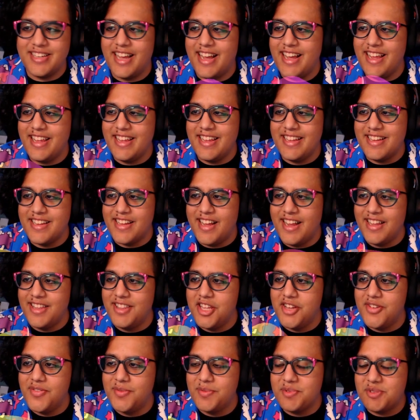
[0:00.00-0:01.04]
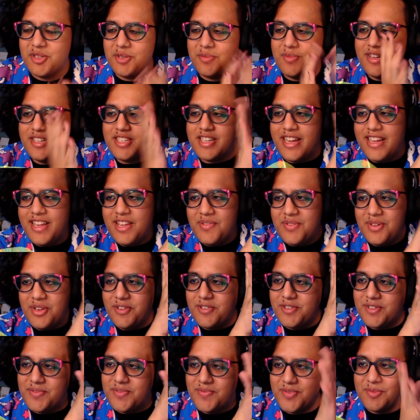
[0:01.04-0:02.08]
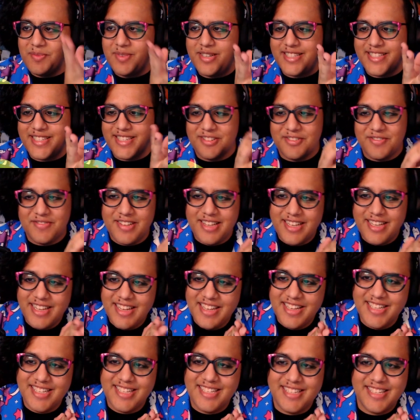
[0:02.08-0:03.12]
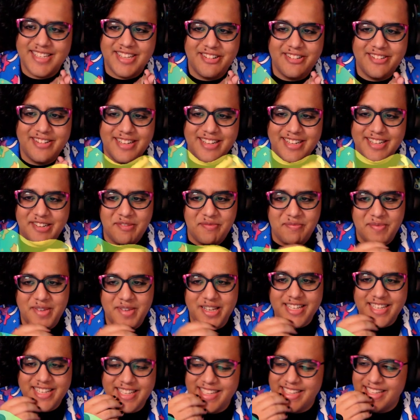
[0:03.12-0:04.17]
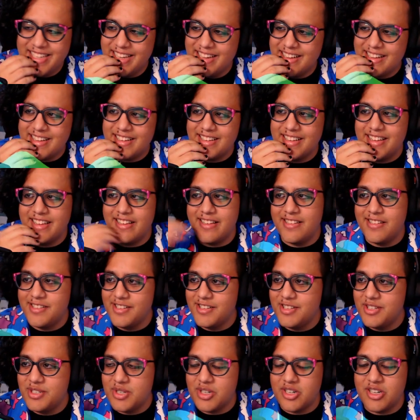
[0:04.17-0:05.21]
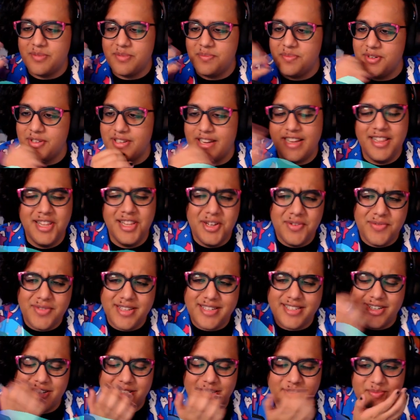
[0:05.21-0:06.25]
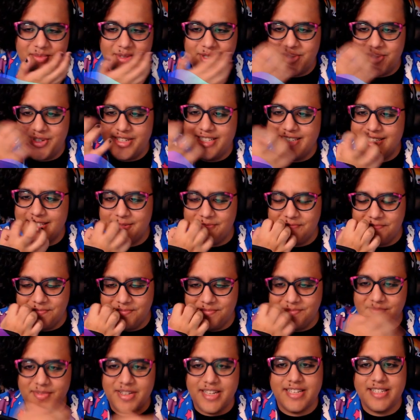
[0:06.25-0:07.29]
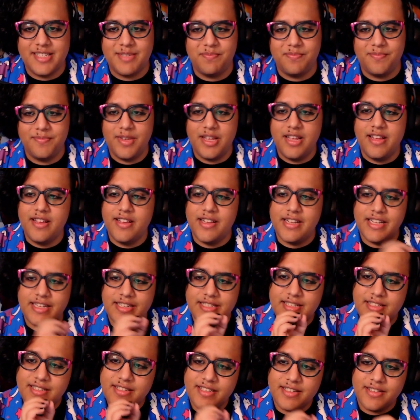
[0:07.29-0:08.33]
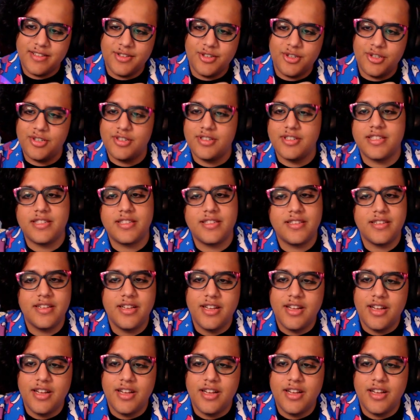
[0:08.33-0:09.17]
I love them so much. I even use them for myself. So yeah, and in dark mode, I love the dark mode. It's delicious.